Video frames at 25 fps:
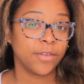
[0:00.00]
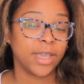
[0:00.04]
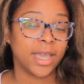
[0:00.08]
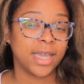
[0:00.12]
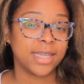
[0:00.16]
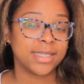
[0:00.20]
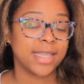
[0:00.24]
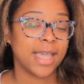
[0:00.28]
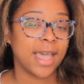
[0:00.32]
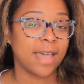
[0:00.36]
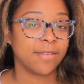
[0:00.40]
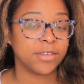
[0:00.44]
you
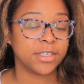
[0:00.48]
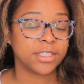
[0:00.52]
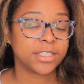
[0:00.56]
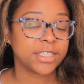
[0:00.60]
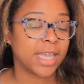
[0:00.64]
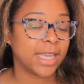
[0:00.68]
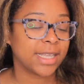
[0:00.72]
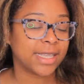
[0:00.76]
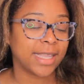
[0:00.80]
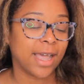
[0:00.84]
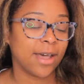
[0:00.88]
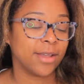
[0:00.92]
guys haven't
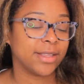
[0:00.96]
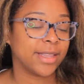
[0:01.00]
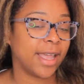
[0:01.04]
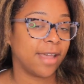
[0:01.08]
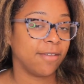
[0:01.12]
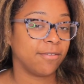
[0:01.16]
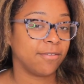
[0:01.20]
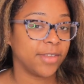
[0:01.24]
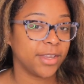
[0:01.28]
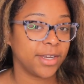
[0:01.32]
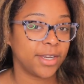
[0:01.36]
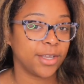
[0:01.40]
checked out
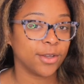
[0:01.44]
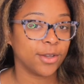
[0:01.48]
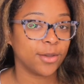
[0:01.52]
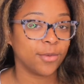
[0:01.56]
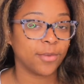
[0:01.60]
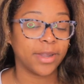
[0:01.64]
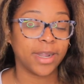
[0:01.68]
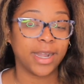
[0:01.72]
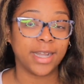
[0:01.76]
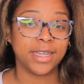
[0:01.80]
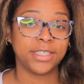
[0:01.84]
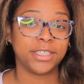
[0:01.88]
that video
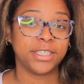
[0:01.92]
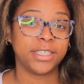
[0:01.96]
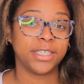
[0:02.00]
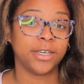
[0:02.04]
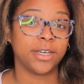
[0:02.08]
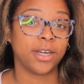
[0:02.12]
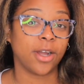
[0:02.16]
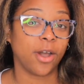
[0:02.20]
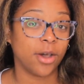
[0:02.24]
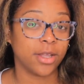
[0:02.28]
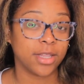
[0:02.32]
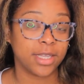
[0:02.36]
where I
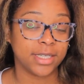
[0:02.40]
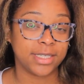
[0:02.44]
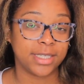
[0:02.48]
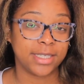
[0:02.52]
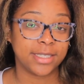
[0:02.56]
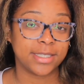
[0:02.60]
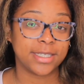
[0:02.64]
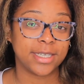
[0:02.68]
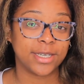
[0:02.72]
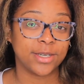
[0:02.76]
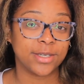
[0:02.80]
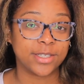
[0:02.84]
shared all the
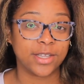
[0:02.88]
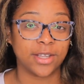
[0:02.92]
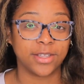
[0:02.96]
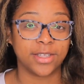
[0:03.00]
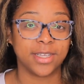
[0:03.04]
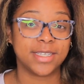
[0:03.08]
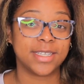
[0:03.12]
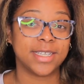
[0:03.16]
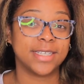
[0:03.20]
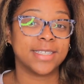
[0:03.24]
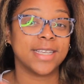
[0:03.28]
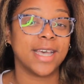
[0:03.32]
details on
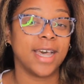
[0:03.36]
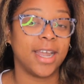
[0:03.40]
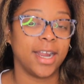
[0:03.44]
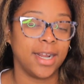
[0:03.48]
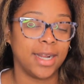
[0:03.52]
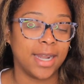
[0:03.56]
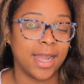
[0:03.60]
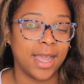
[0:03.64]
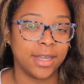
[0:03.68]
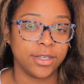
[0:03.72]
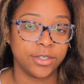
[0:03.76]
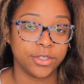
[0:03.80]
this
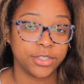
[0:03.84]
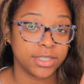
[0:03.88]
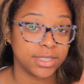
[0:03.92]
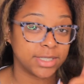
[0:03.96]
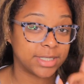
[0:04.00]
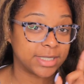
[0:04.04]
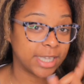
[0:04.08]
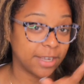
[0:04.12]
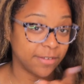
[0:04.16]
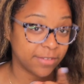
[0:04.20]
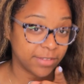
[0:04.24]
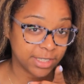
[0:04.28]
entire line, you should
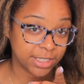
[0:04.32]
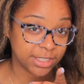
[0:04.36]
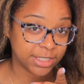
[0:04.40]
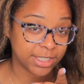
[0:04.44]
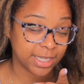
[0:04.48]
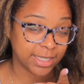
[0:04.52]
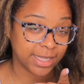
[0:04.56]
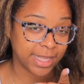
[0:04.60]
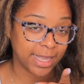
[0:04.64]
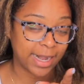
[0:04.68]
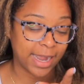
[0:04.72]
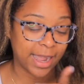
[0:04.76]
definitely
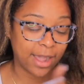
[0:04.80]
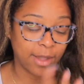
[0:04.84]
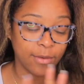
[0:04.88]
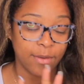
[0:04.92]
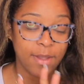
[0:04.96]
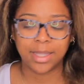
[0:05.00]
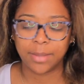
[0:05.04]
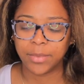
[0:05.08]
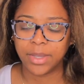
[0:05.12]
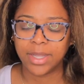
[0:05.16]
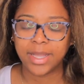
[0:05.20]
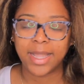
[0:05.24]
check that out.
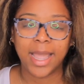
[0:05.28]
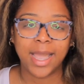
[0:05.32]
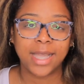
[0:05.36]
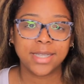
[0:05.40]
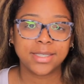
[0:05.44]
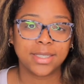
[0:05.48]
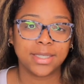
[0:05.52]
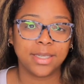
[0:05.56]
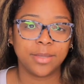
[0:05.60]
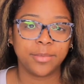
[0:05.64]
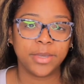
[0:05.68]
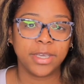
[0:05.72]
And I'm going to
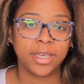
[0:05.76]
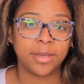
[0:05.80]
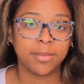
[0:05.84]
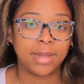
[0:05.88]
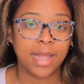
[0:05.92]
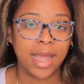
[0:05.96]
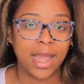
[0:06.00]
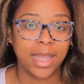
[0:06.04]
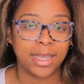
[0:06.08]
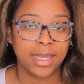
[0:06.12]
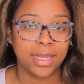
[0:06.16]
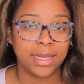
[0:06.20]
actually be
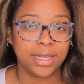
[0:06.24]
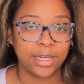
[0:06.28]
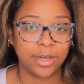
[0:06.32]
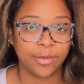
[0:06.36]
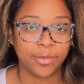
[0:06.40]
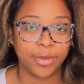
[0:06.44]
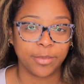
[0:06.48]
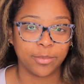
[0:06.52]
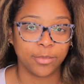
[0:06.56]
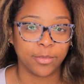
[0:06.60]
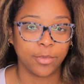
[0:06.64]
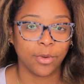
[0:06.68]
applying a little
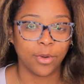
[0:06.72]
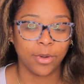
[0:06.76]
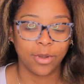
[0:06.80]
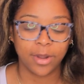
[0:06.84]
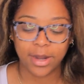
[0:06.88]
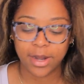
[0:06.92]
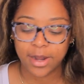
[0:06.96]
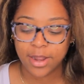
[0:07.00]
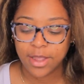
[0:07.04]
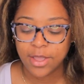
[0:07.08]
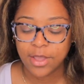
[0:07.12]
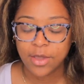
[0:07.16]
bit
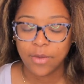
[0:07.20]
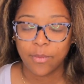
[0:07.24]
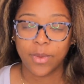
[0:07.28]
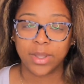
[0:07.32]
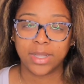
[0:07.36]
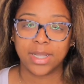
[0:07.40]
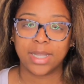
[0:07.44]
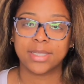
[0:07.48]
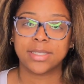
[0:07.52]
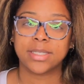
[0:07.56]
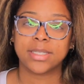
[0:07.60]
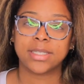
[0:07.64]
more
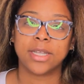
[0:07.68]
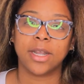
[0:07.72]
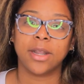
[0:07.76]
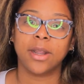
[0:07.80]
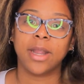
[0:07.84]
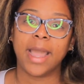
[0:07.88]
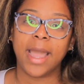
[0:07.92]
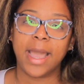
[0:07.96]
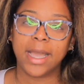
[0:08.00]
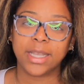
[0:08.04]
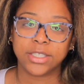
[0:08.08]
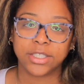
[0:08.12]
when I
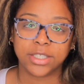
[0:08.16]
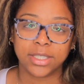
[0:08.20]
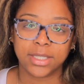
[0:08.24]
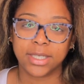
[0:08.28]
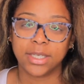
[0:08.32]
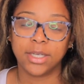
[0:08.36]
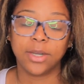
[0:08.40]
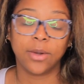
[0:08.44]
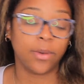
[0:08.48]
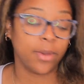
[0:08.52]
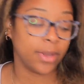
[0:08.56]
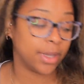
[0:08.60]
start
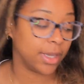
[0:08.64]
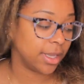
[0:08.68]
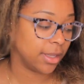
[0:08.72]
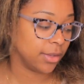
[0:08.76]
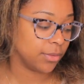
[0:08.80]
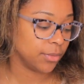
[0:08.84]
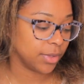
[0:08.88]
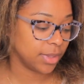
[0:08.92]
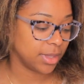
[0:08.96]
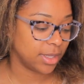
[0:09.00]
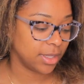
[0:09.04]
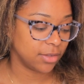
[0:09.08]
actually going
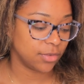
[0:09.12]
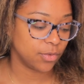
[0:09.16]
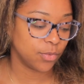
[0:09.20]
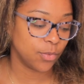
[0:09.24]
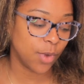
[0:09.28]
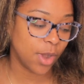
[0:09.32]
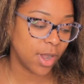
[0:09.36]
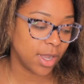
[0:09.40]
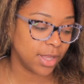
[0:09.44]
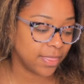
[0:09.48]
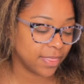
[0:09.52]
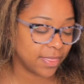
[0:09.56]
in with this
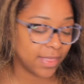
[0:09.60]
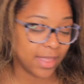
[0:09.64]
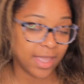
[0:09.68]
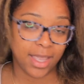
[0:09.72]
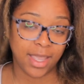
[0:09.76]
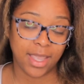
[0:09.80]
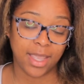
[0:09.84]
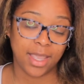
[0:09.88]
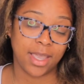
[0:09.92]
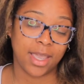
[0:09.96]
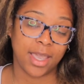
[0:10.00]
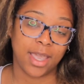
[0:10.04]
wand
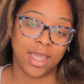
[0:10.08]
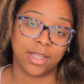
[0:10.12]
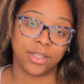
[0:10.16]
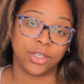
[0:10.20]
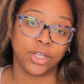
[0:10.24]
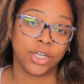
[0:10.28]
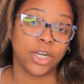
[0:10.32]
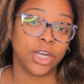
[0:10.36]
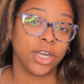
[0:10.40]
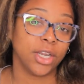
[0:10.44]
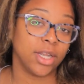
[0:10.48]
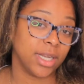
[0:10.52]
thing and
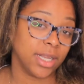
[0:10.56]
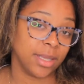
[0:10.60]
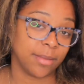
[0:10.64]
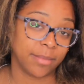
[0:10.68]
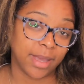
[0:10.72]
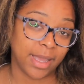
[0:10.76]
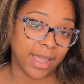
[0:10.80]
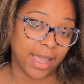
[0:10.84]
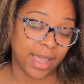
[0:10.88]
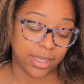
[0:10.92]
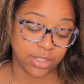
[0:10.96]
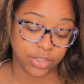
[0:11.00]
curling
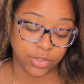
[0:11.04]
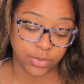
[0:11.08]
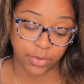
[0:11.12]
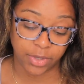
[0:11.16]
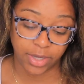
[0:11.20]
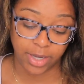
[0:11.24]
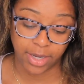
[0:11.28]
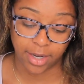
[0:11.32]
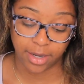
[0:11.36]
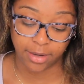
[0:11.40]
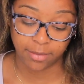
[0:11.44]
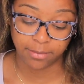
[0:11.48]
my actual
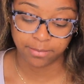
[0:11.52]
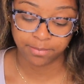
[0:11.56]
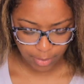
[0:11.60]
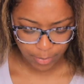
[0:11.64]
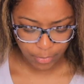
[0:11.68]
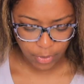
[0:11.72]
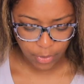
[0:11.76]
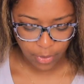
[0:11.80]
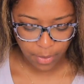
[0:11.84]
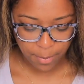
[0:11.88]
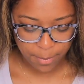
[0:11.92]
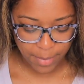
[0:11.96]
hair. I'm
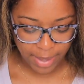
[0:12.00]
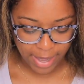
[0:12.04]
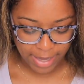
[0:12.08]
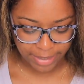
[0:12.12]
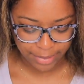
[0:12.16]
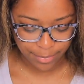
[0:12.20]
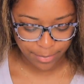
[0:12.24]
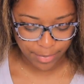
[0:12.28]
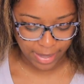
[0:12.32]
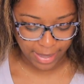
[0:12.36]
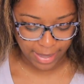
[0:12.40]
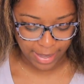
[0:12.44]
going back
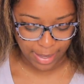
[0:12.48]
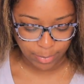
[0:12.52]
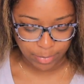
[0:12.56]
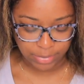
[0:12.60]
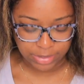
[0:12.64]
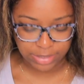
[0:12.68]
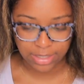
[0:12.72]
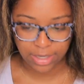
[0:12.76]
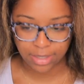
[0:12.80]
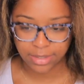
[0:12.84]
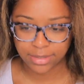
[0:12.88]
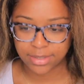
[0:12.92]
in my
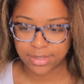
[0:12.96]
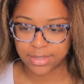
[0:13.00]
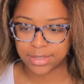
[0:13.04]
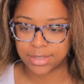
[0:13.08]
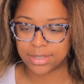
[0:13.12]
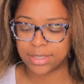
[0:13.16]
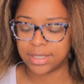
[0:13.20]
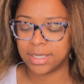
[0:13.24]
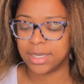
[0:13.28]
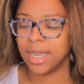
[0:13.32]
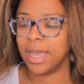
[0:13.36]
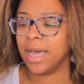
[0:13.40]
Amazon to
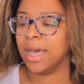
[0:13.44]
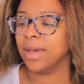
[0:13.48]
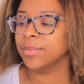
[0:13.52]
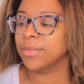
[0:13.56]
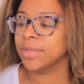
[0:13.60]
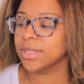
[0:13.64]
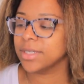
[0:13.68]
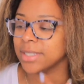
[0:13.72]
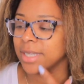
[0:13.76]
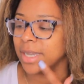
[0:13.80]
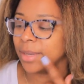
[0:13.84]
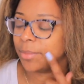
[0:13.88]
see how
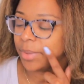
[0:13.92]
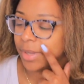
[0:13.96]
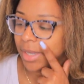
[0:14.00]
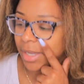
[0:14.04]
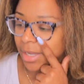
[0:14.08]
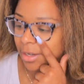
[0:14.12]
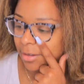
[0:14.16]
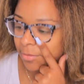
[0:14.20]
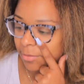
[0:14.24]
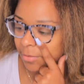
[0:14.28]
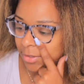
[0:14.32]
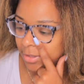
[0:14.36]
much I
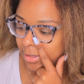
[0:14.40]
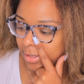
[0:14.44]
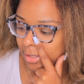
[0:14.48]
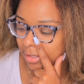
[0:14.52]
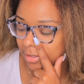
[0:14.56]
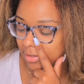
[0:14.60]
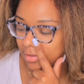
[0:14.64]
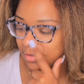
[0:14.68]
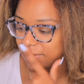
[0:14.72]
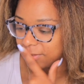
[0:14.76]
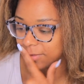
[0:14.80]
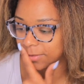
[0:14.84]
paid for
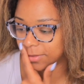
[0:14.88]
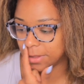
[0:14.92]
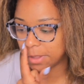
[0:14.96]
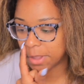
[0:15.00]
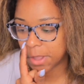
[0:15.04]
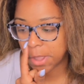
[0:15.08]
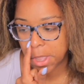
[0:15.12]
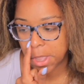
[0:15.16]
this,